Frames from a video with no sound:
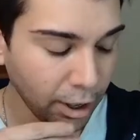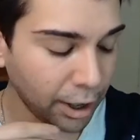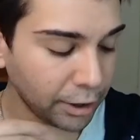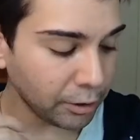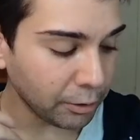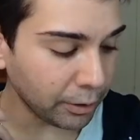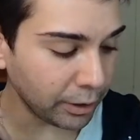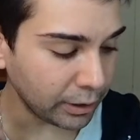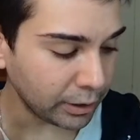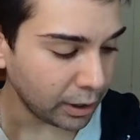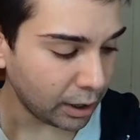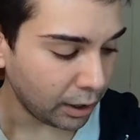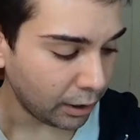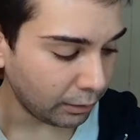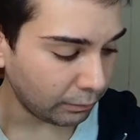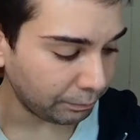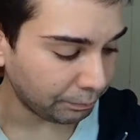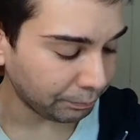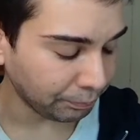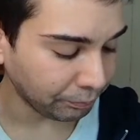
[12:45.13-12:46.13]
There is
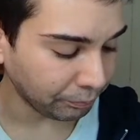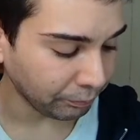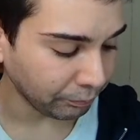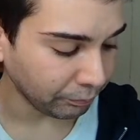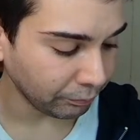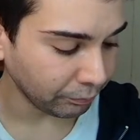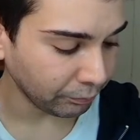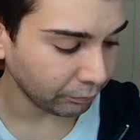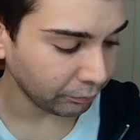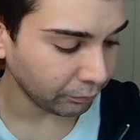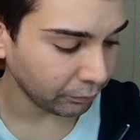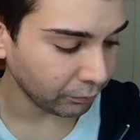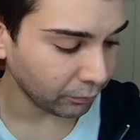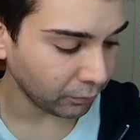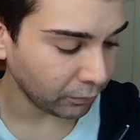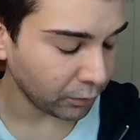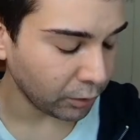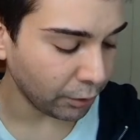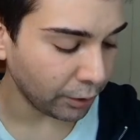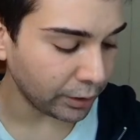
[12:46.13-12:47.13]

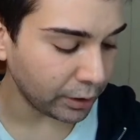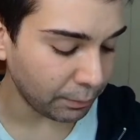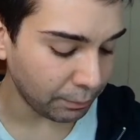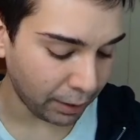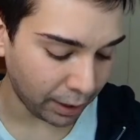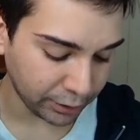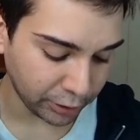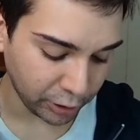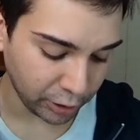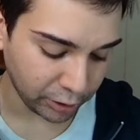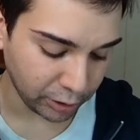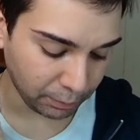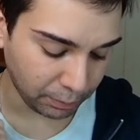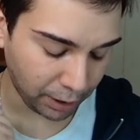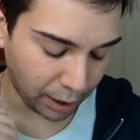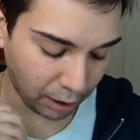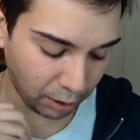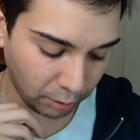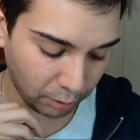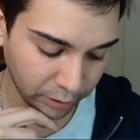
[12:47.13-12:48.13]
a message
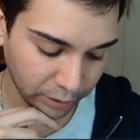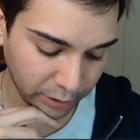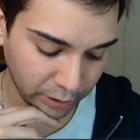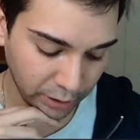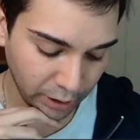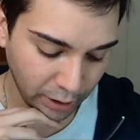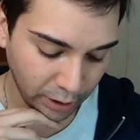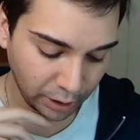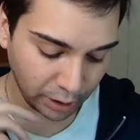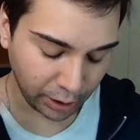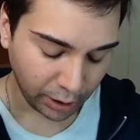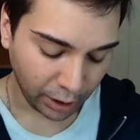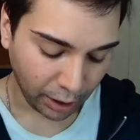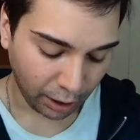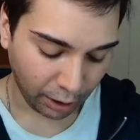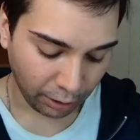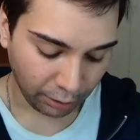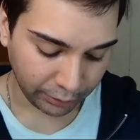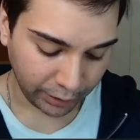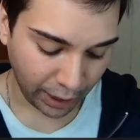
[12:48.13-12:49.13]
about
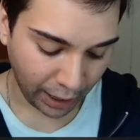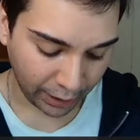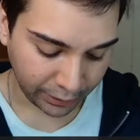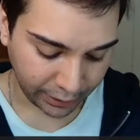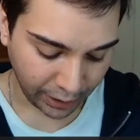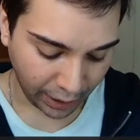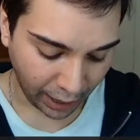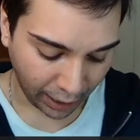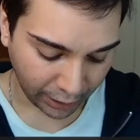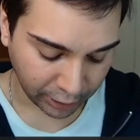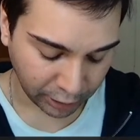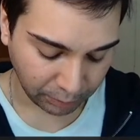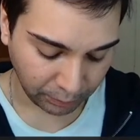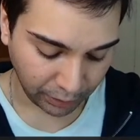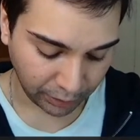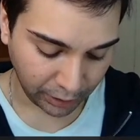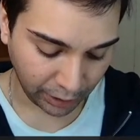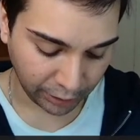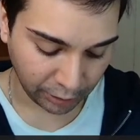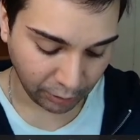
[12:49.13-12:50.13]
the
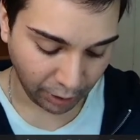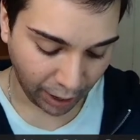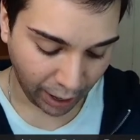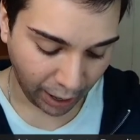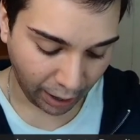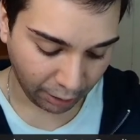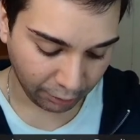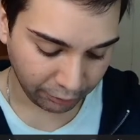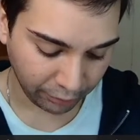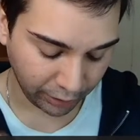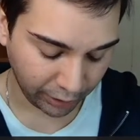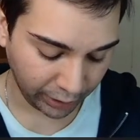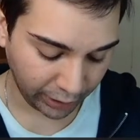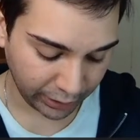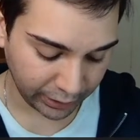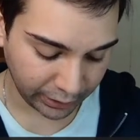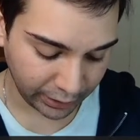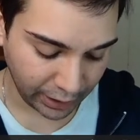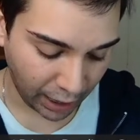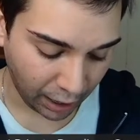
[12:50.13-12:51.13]
attachment that you have.
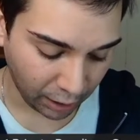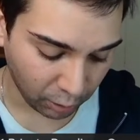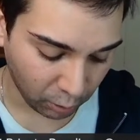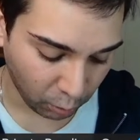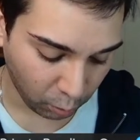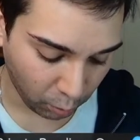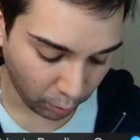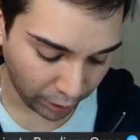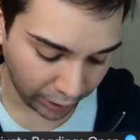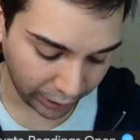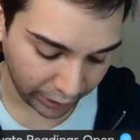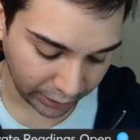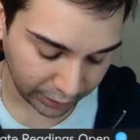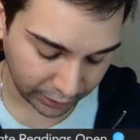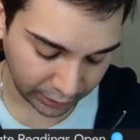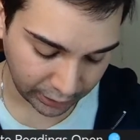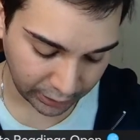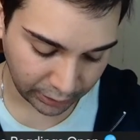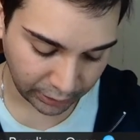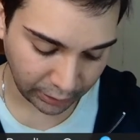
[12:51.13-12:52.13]
It's not quite
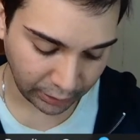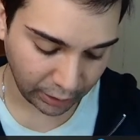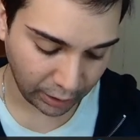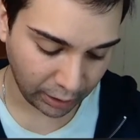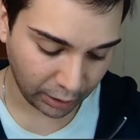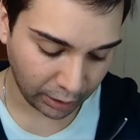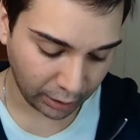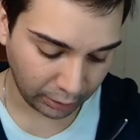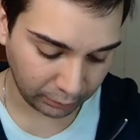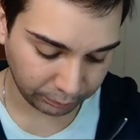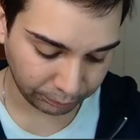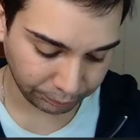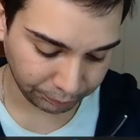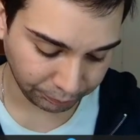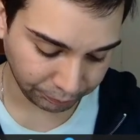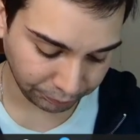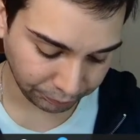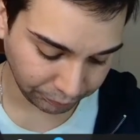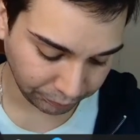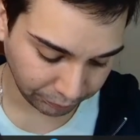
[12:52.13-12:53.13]

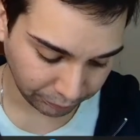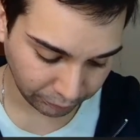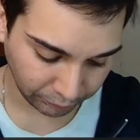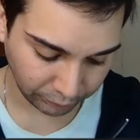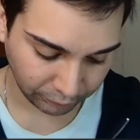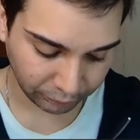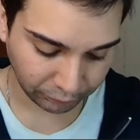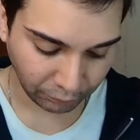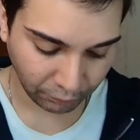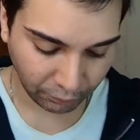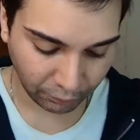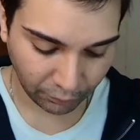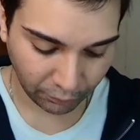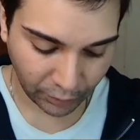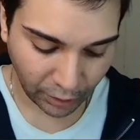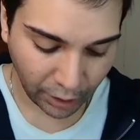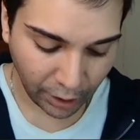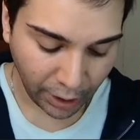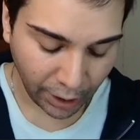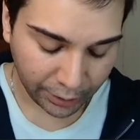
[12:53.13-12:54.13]
the
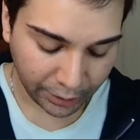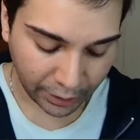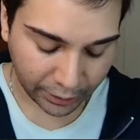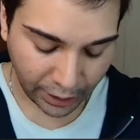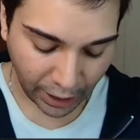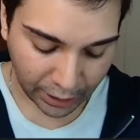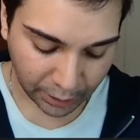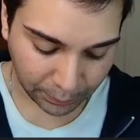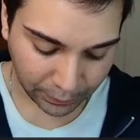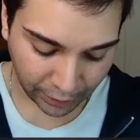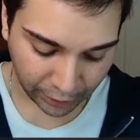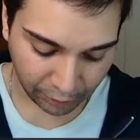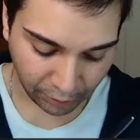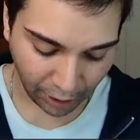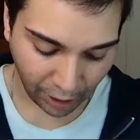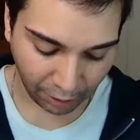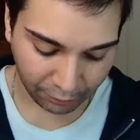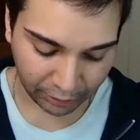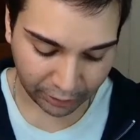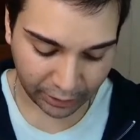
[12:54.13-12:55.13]
attachment that you
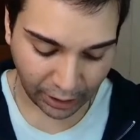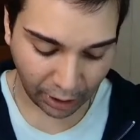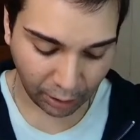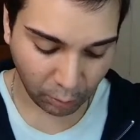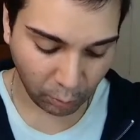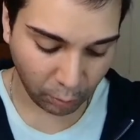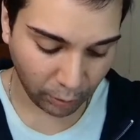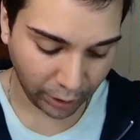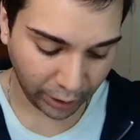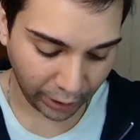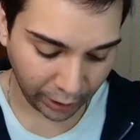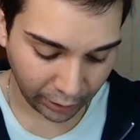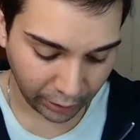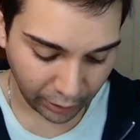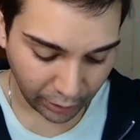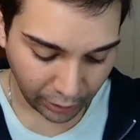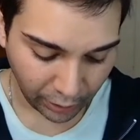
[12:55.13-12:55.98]
have is not quite,